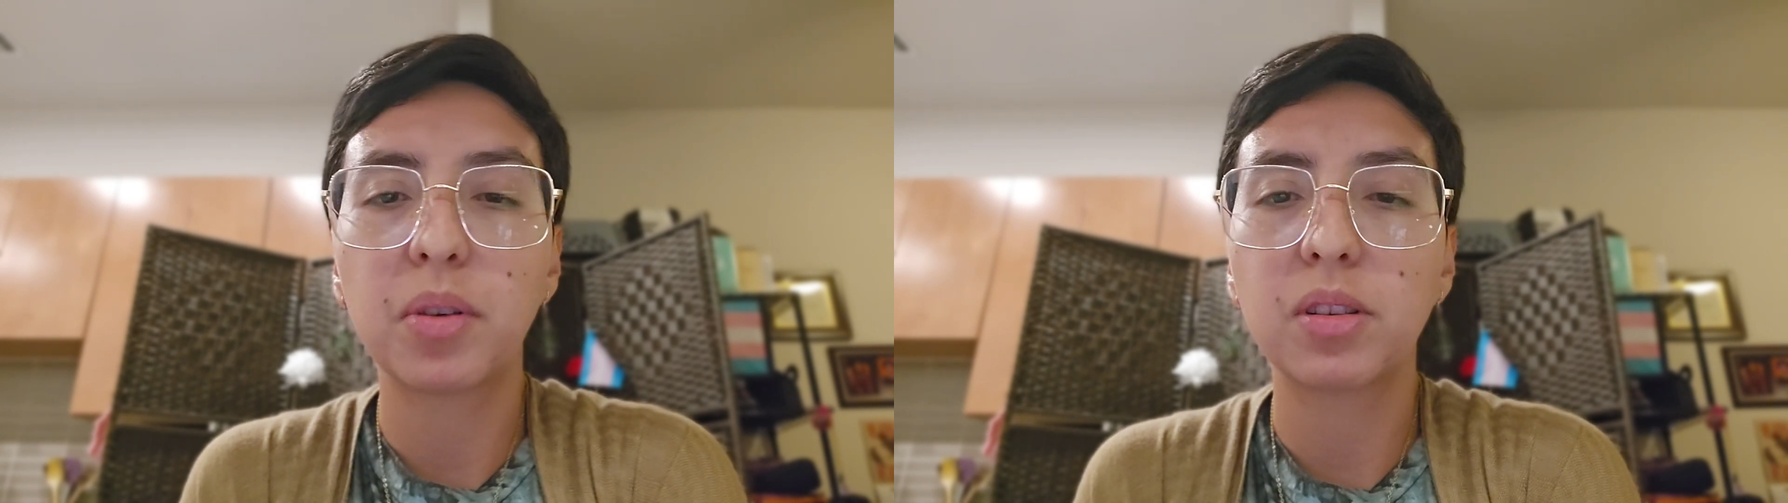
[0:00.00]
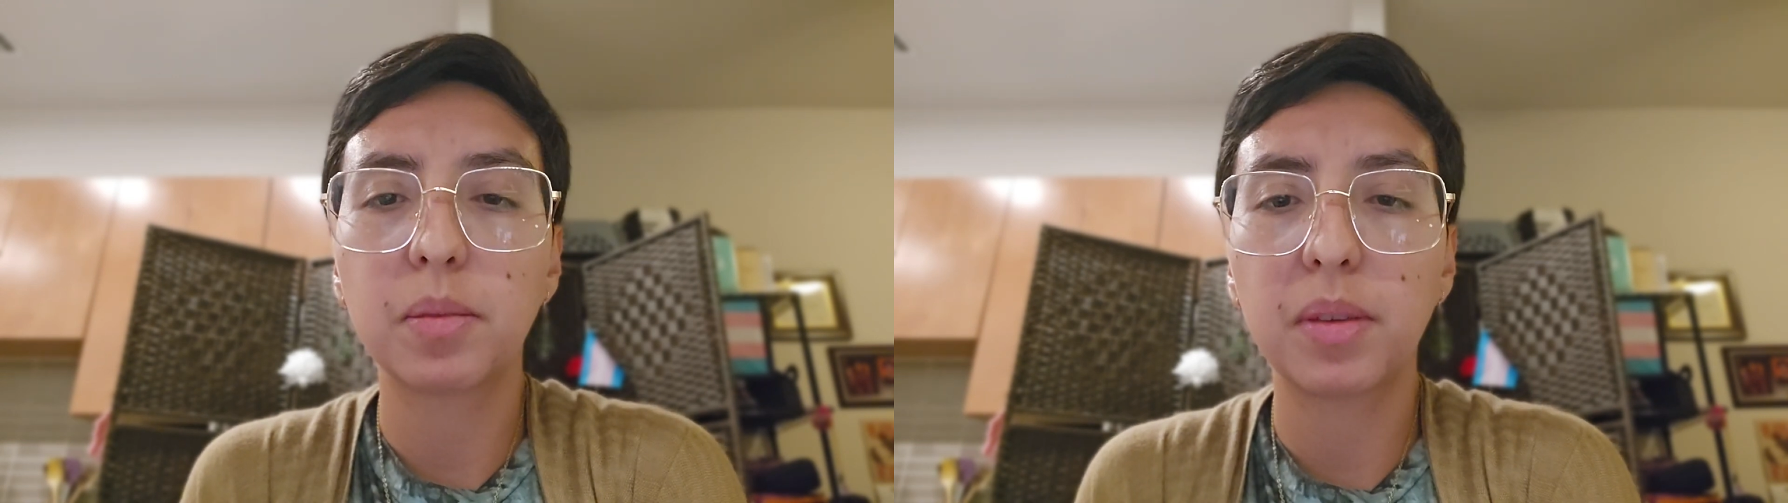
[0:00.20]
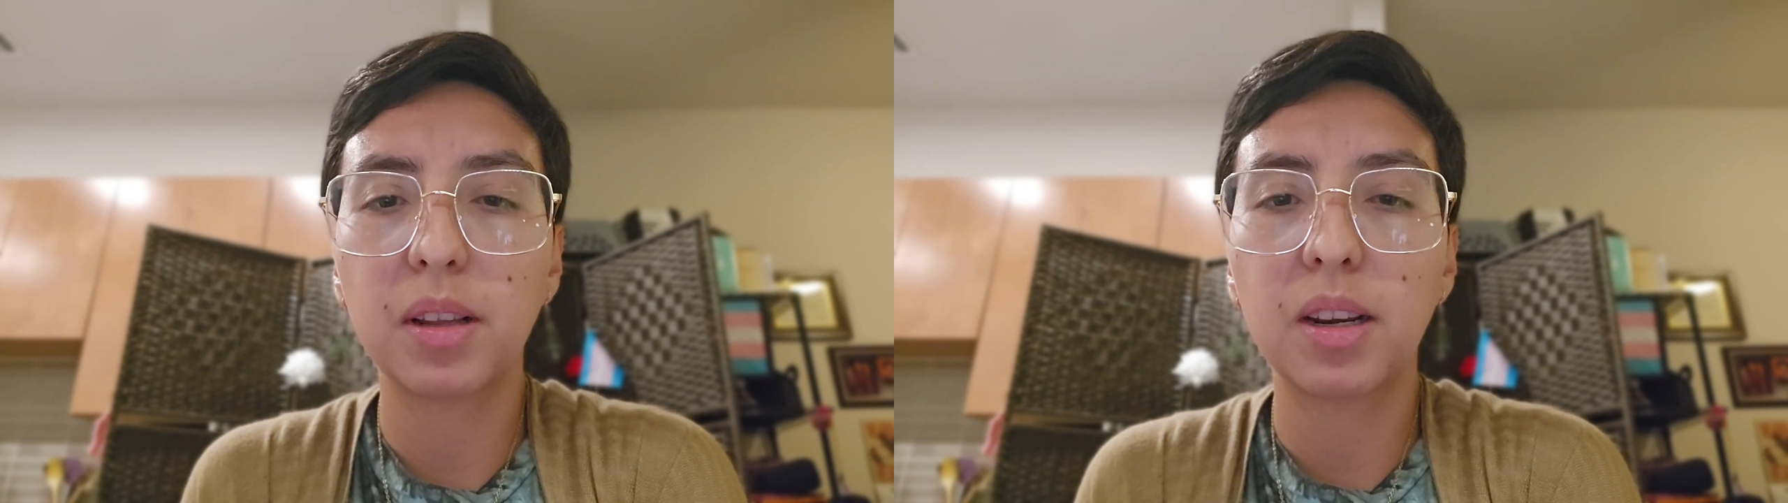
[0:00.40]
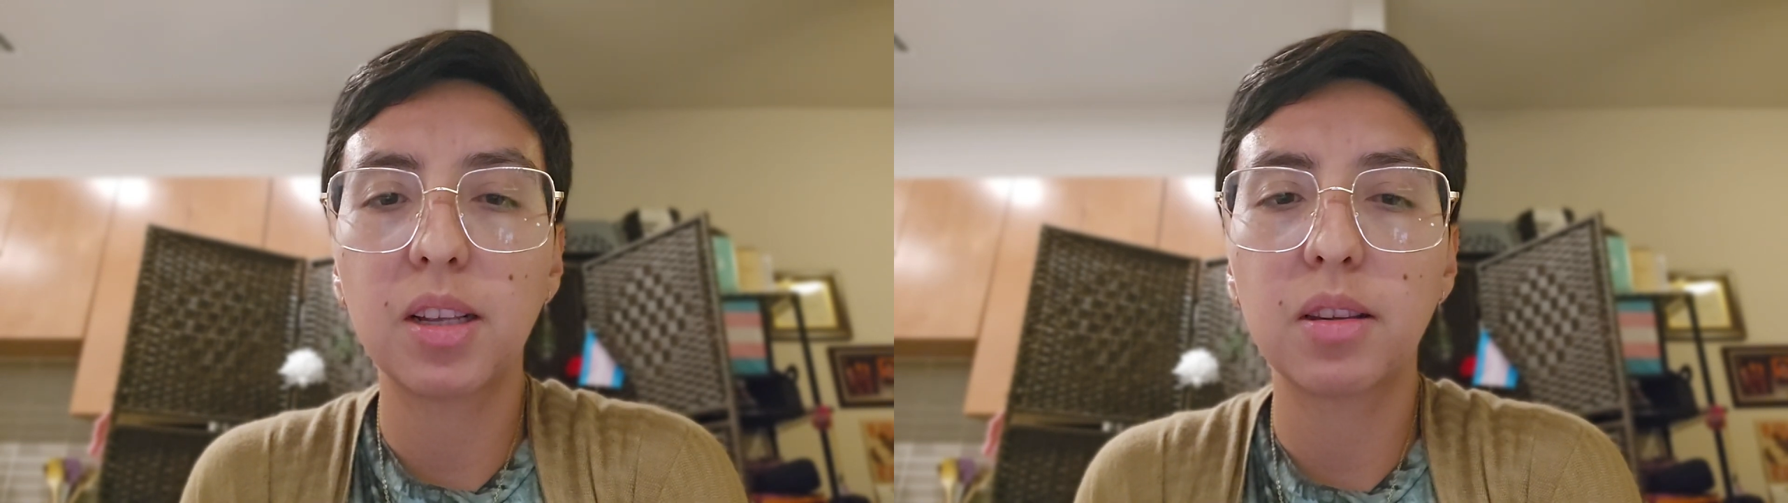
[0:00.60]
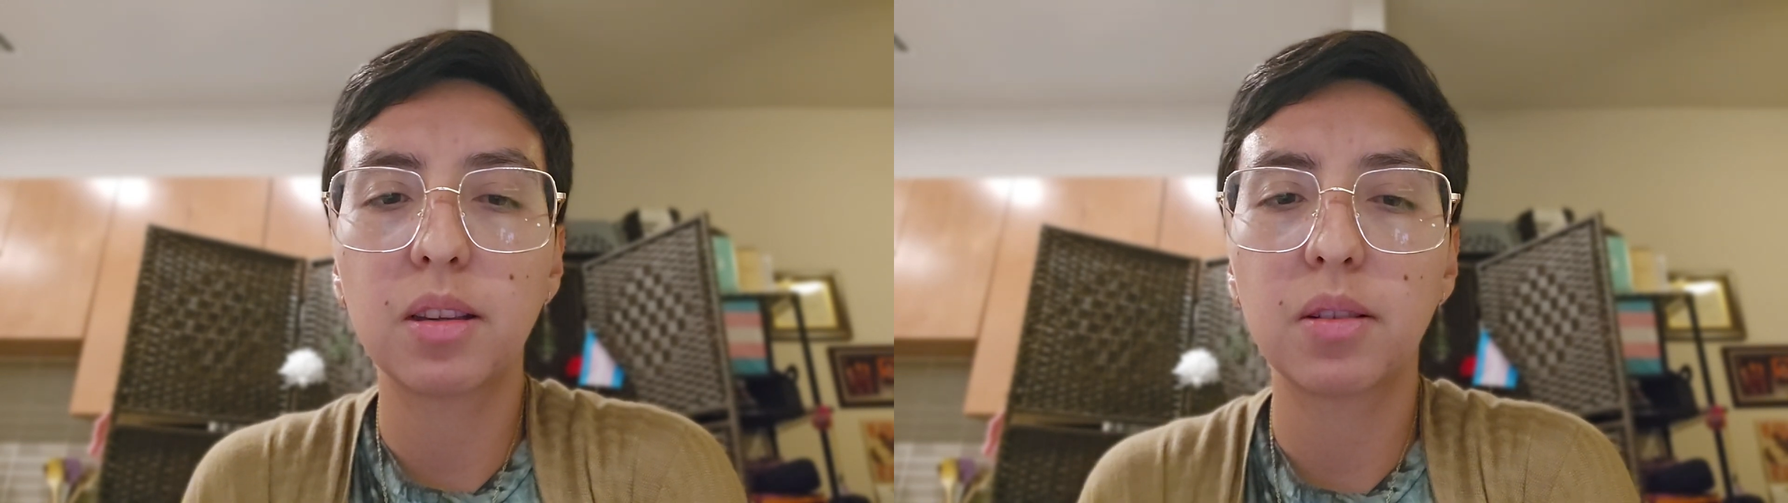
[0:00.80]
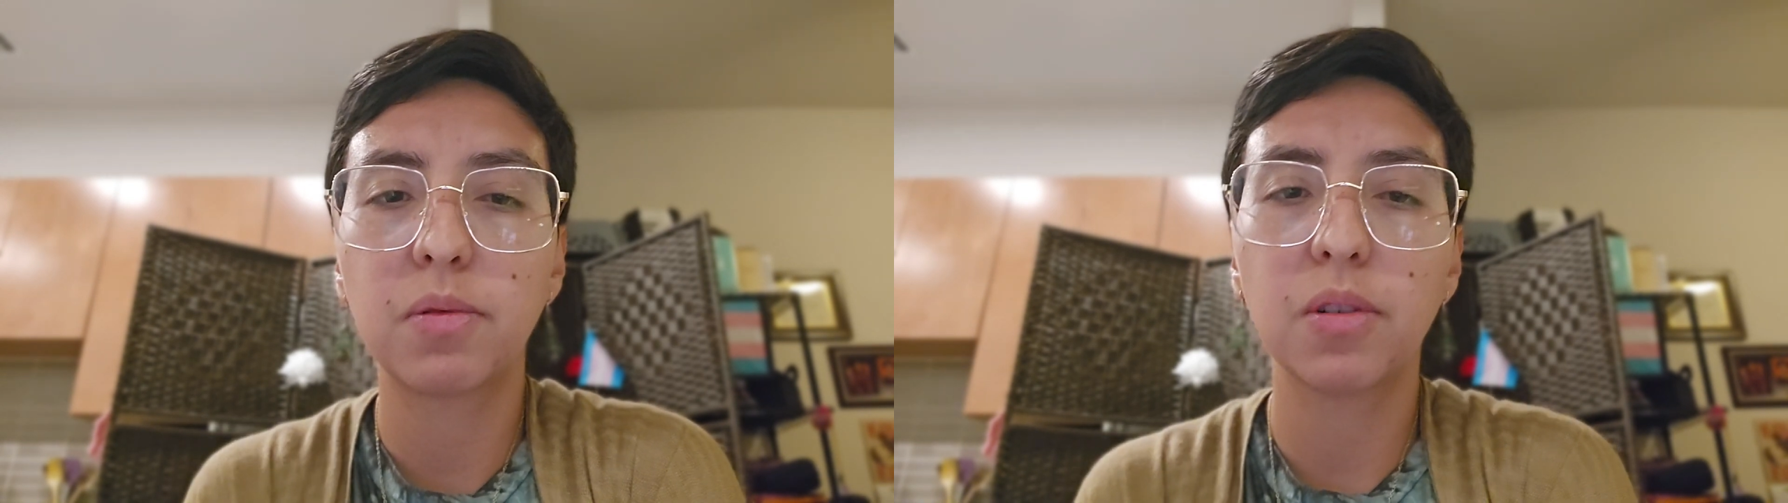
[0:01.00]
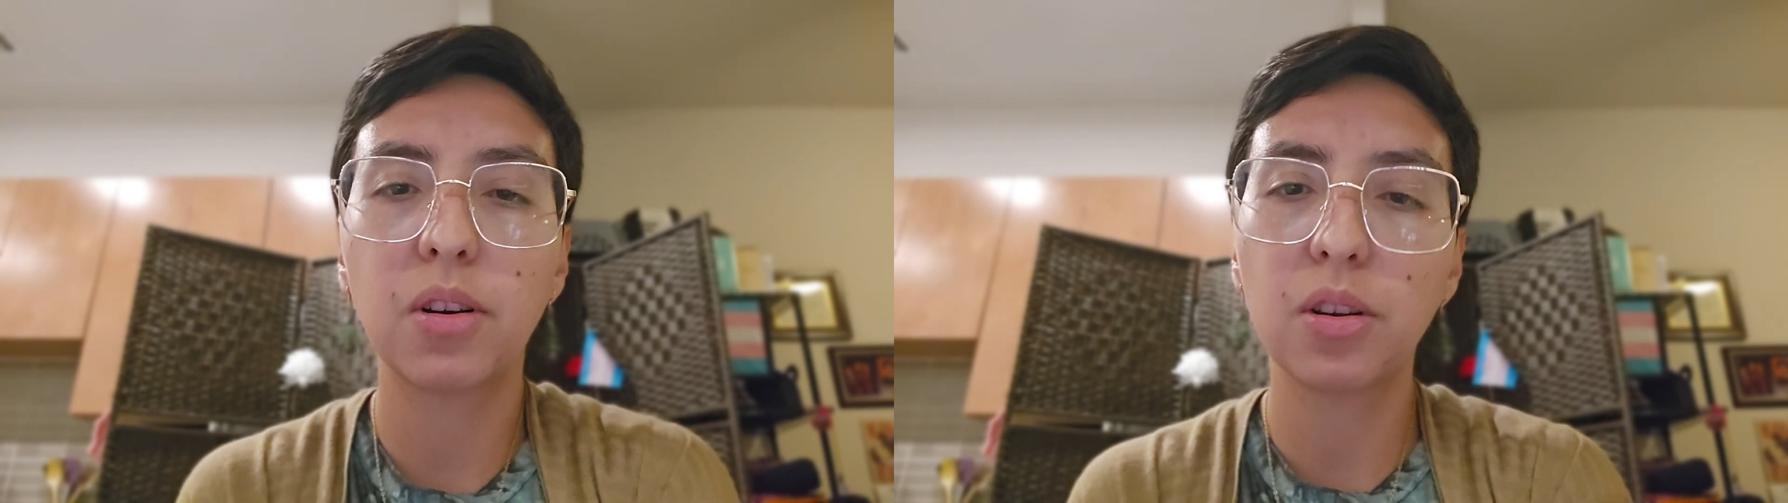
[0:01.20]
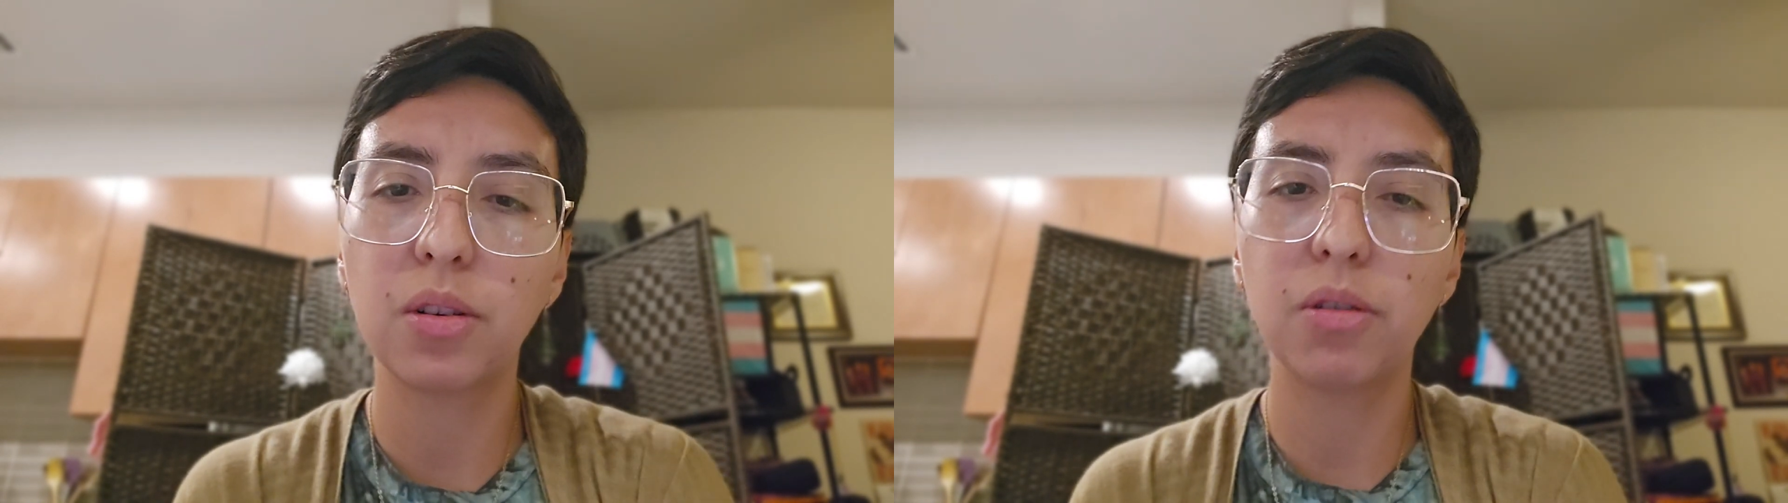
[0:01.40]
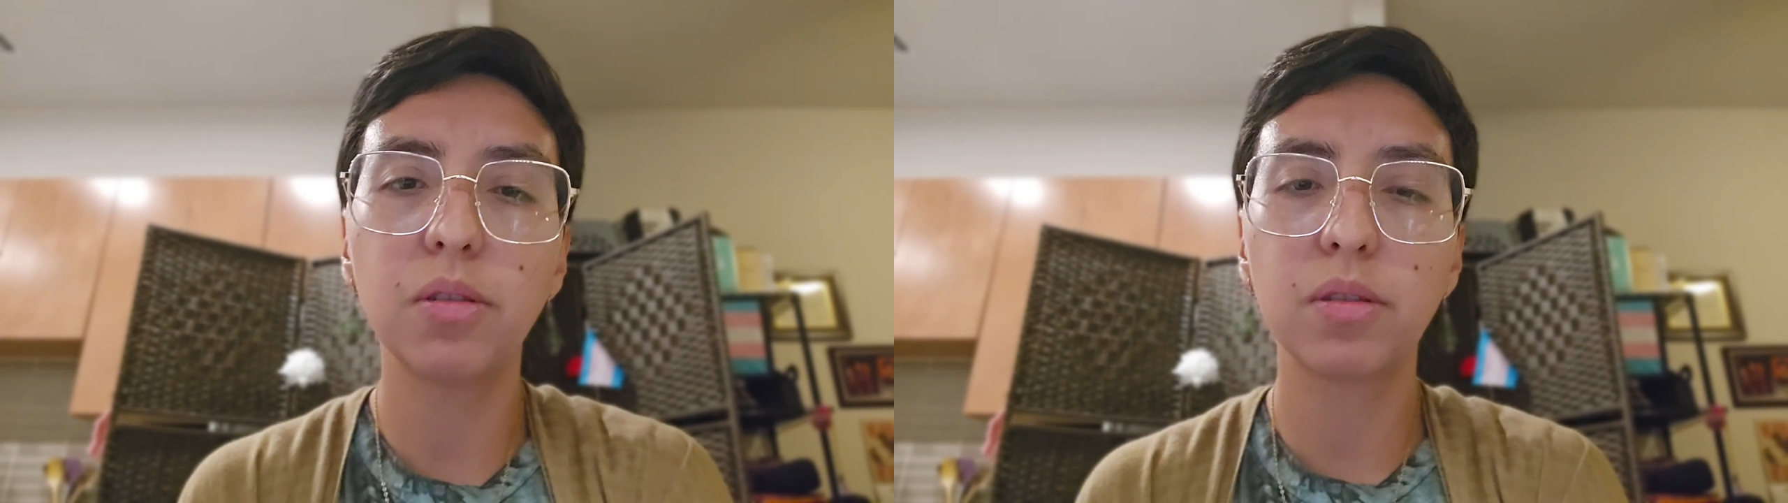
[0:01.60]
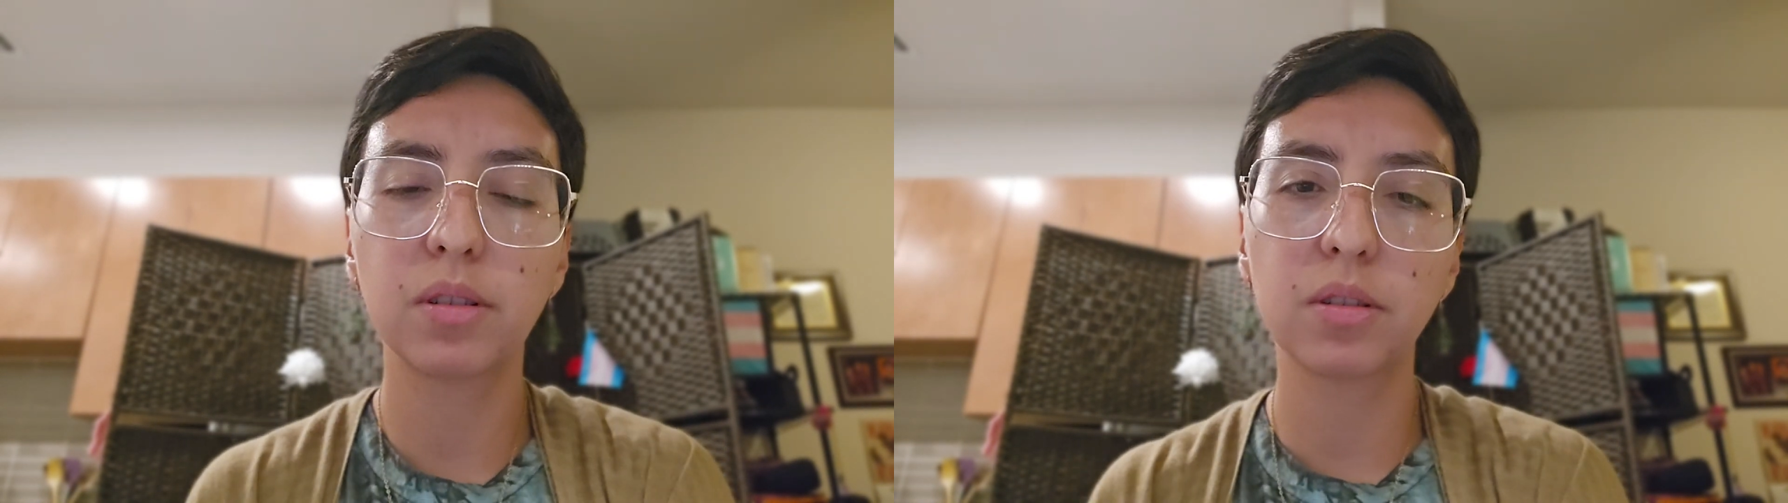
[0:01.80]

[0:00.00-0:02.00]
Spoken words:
possibilities for you.